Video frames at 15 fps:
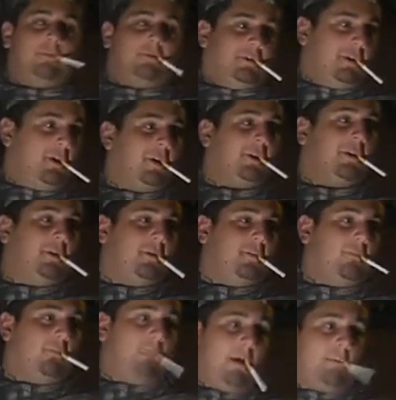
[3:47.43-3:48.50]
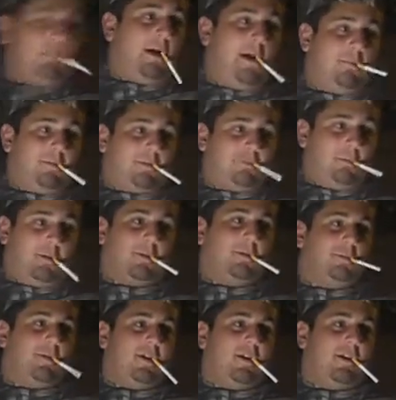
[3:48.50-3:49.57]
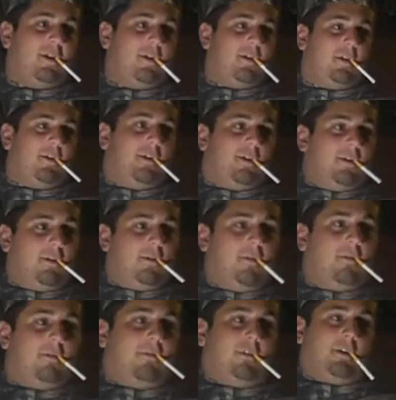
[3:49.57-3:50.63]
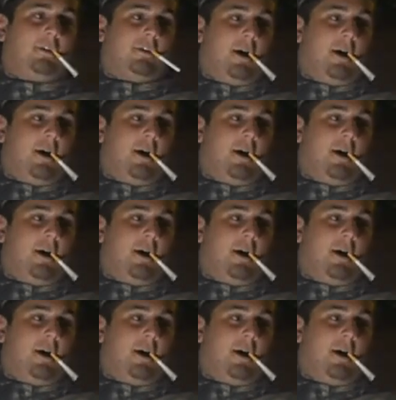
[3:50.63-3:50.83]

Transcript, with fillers: was younger, my mom swore to me that